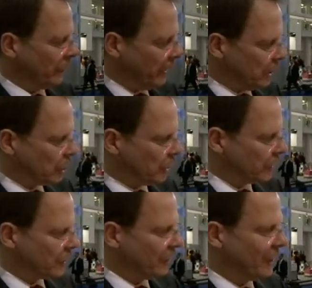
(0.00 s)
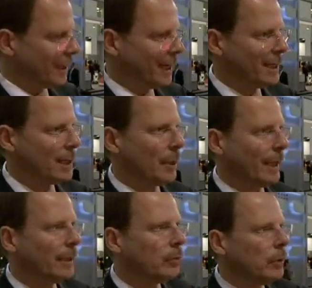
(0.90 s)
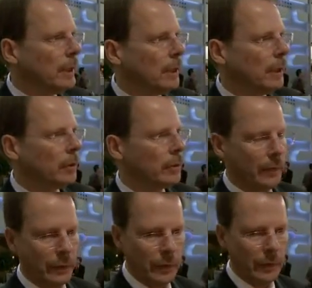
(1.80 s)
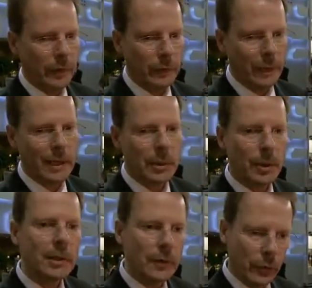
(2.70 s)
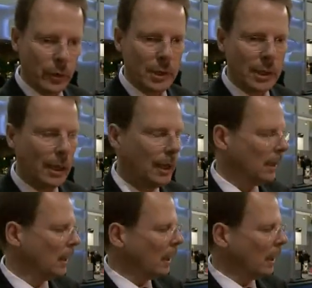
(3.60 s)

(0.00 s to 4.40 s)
features, so that the customer can really use it very flexible as a first car,